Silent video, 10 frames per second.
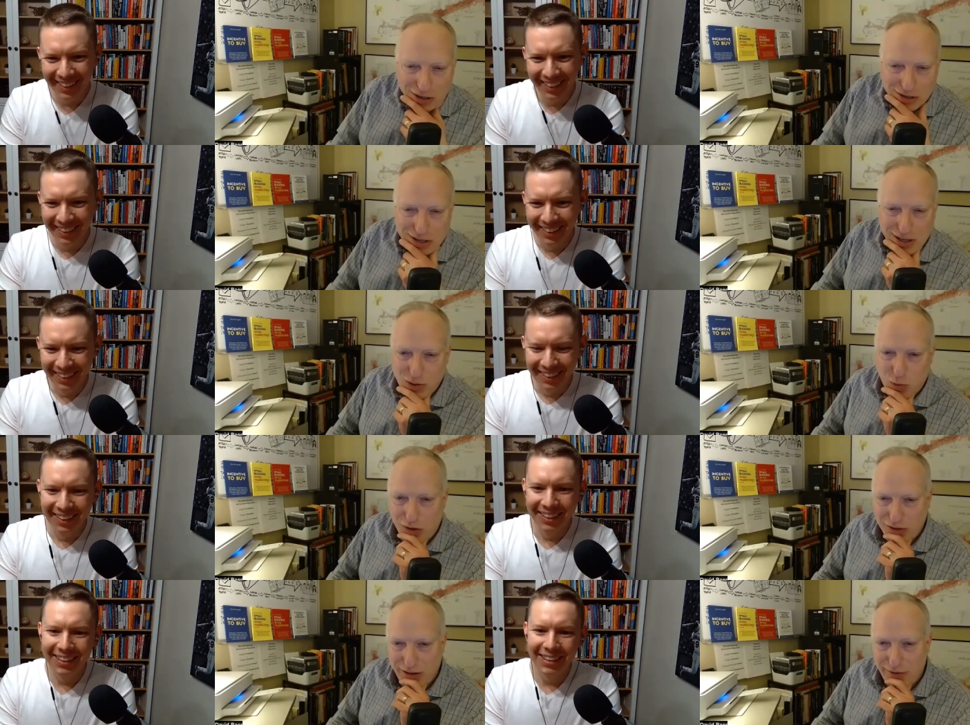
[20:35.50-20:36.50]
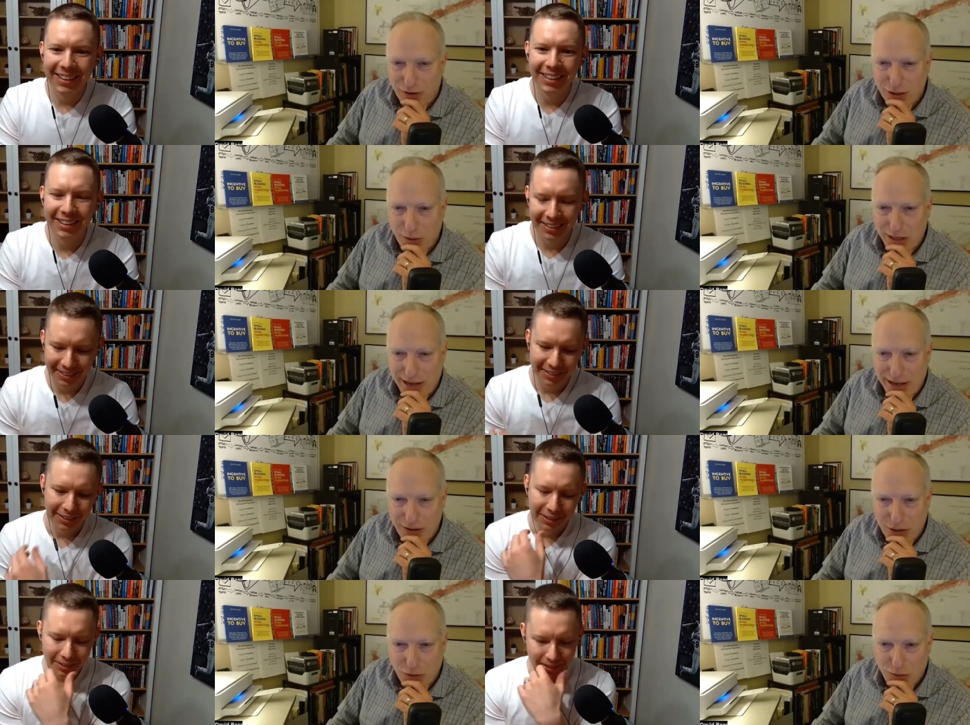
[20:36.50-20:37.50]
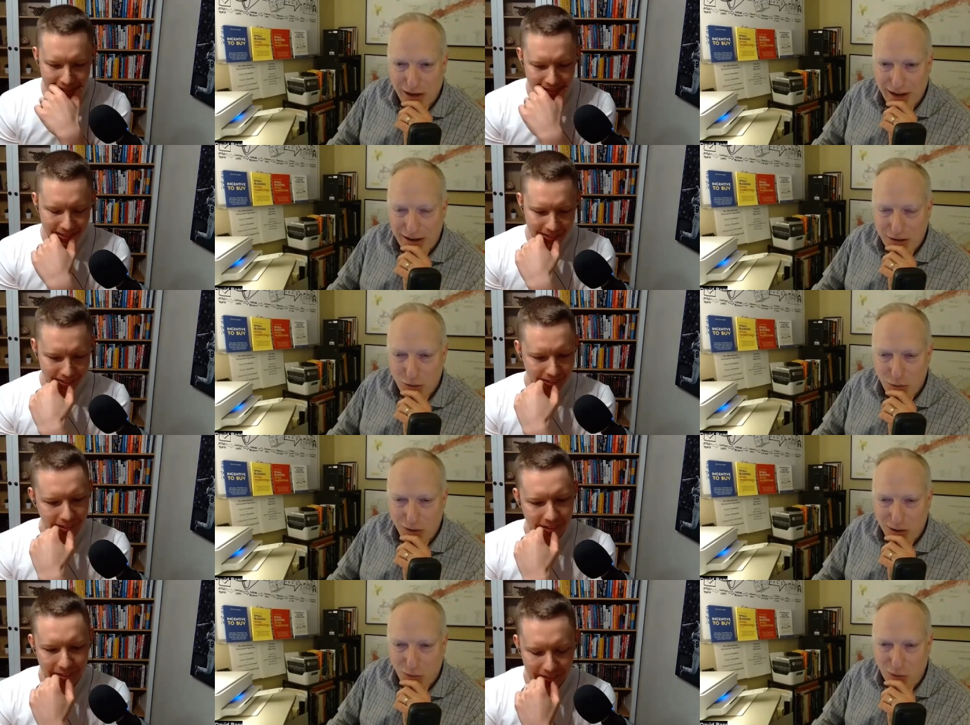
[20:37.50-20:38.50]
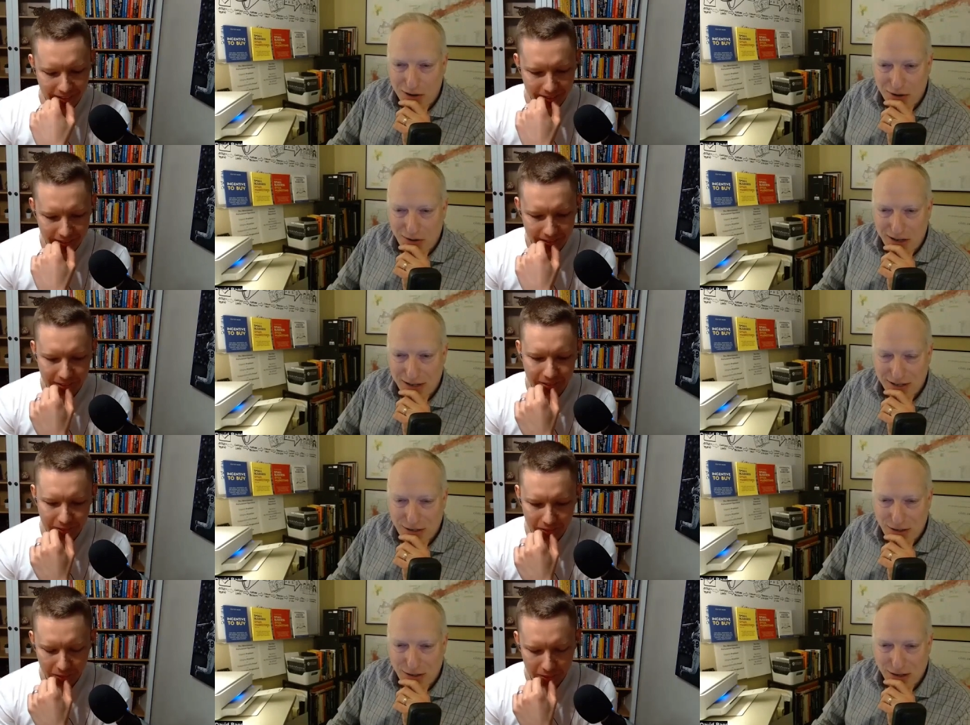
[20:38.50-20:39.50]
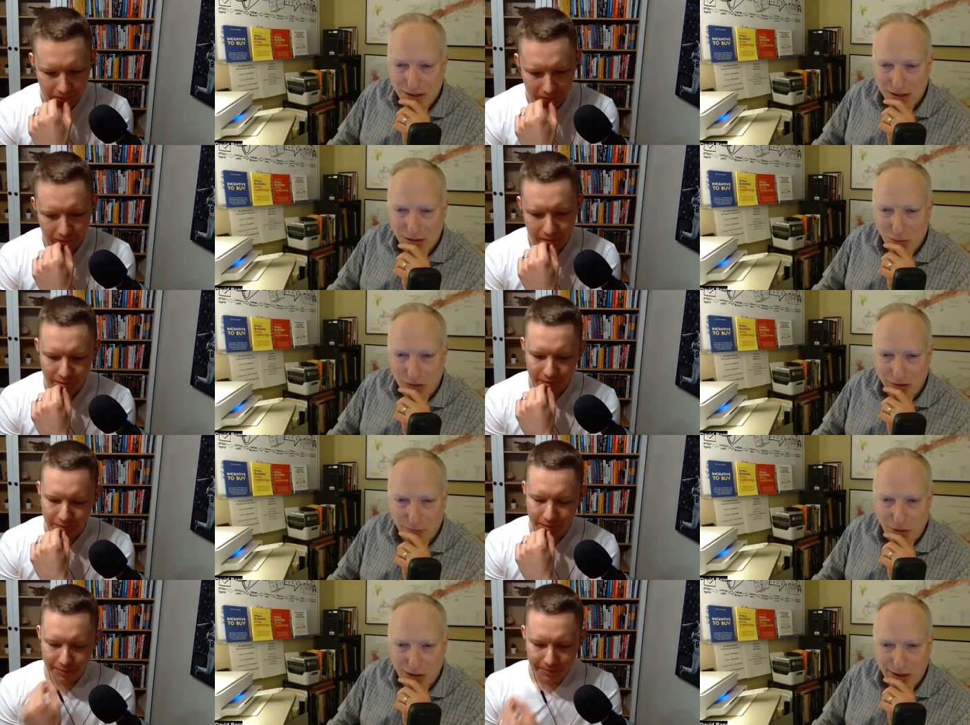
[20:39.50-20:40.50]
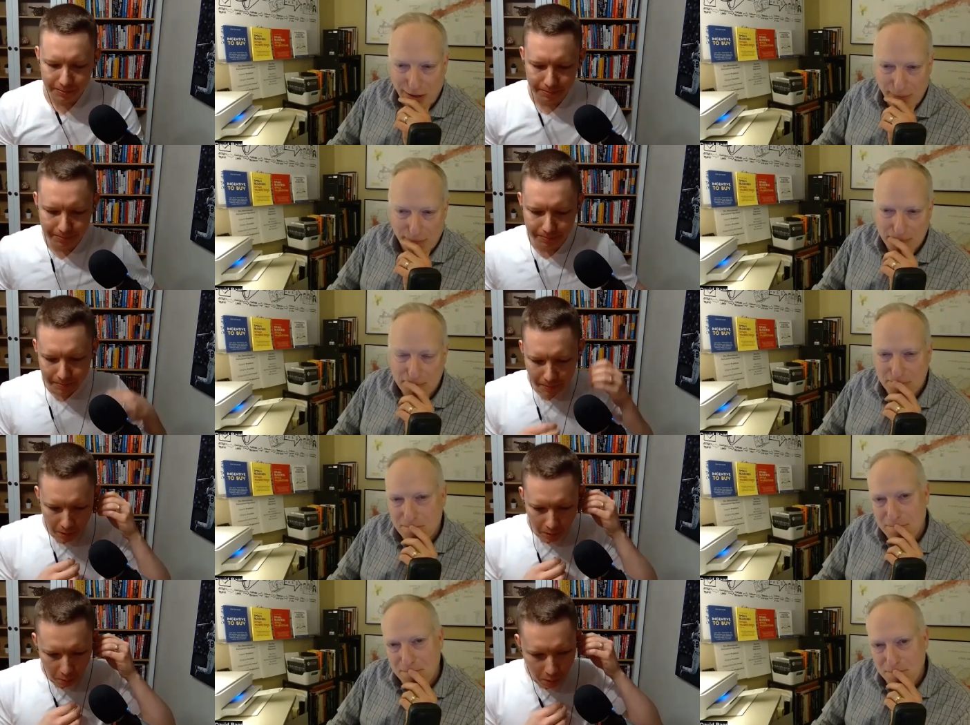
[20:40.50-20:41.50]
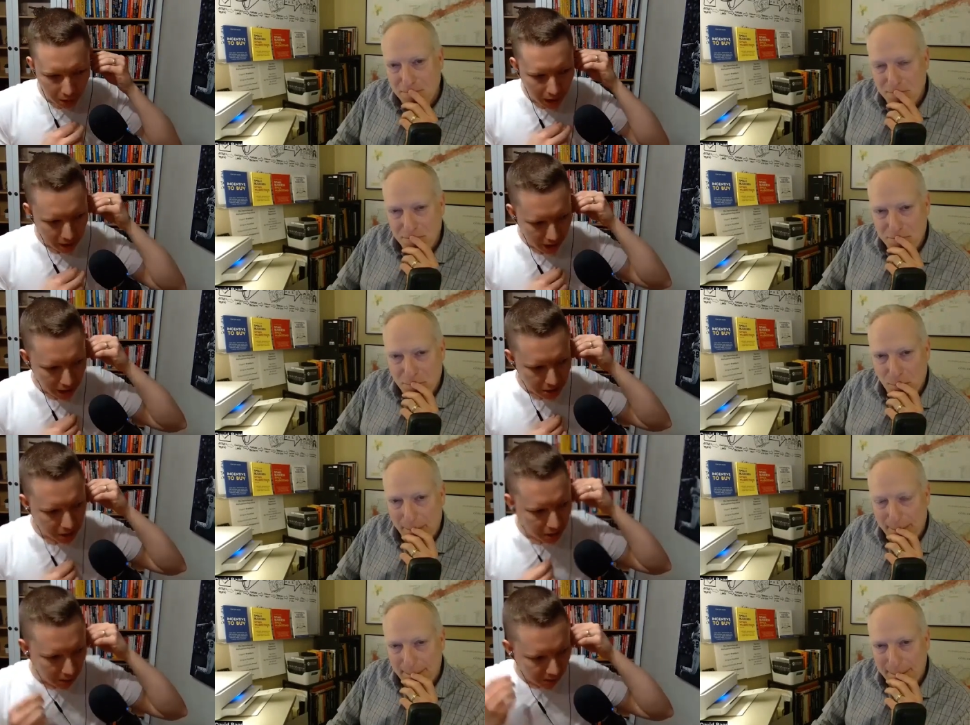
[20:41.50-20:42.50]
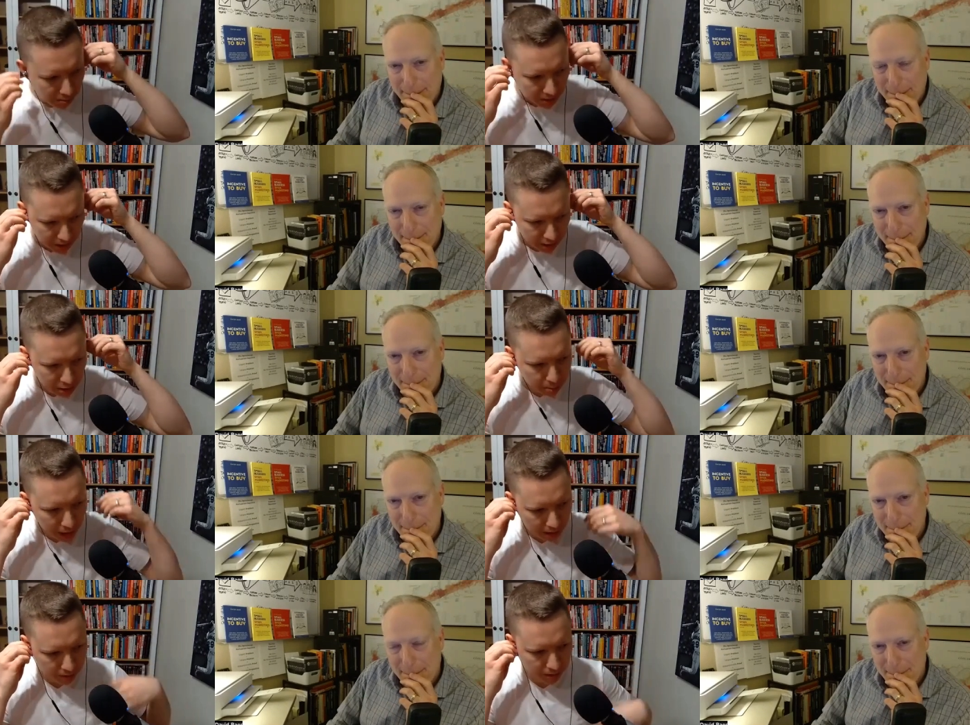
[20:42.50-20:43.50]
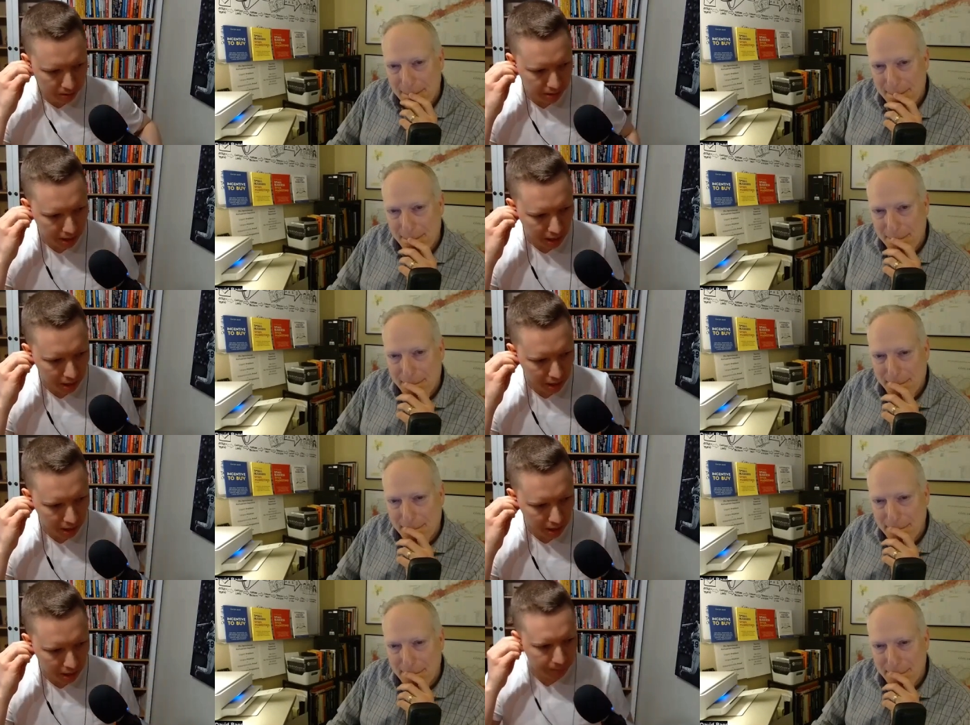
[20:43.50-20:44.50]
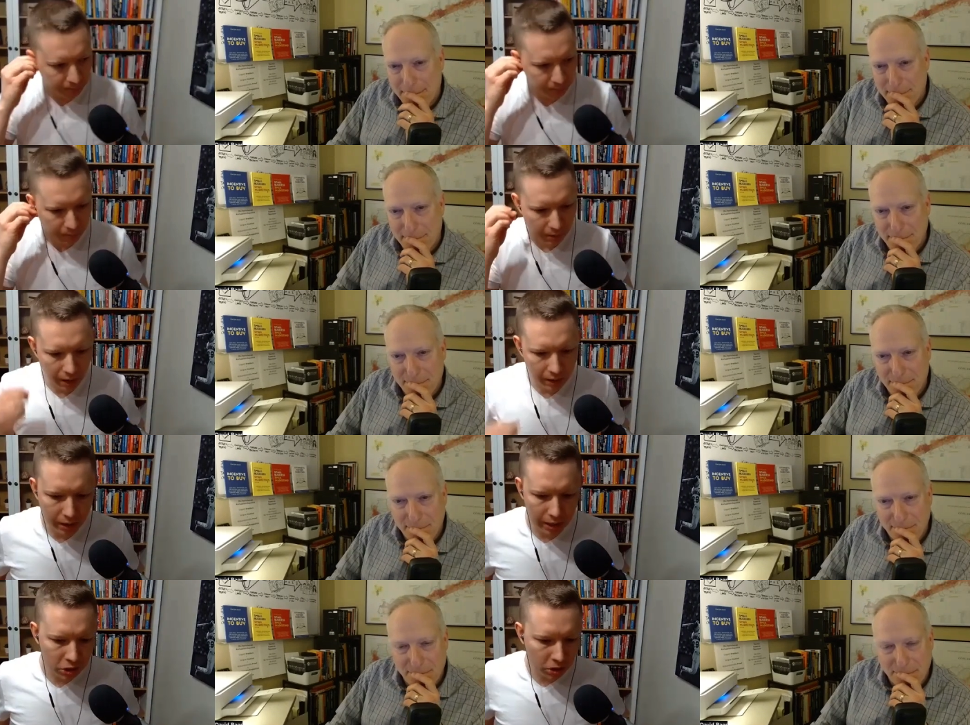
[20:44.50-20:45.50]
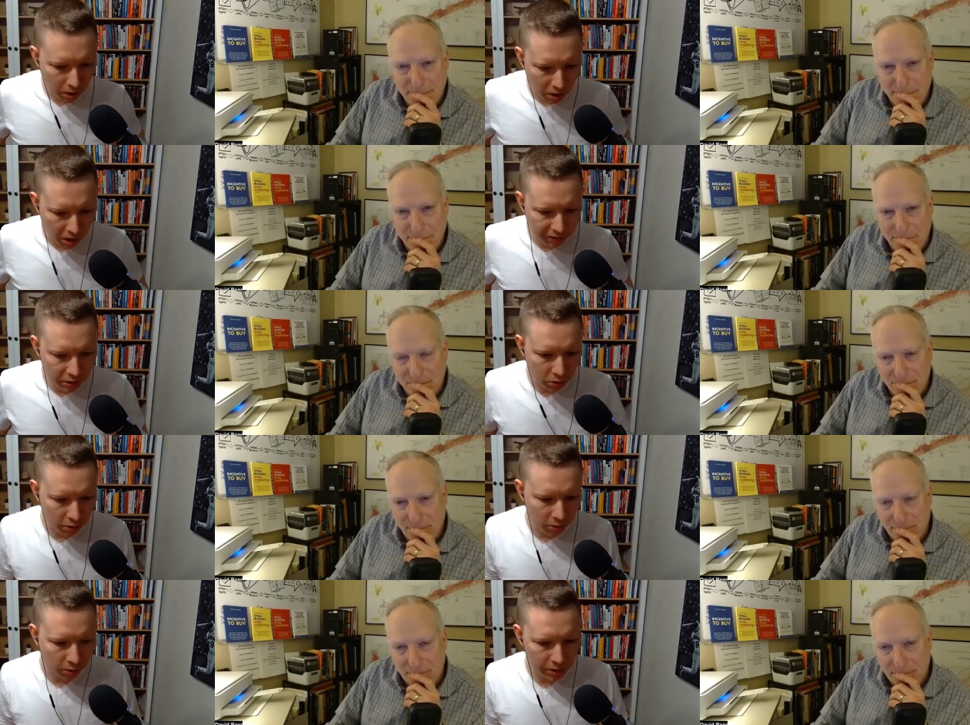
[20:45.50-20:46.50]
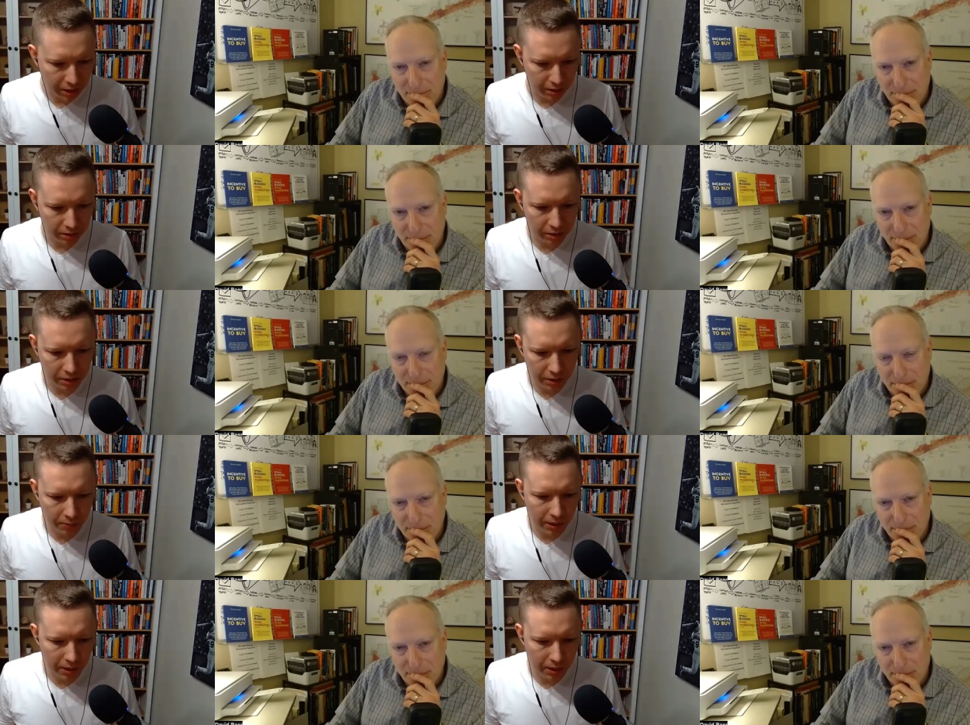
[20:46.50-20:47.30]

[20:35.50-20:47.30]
Speaker 1: you to this world in the first place? How did you how did you uh, wander into the the world of marketing?
Speaker 2: Well, I actually come from a sales background. Um, I, I started off in door-to-door sales when I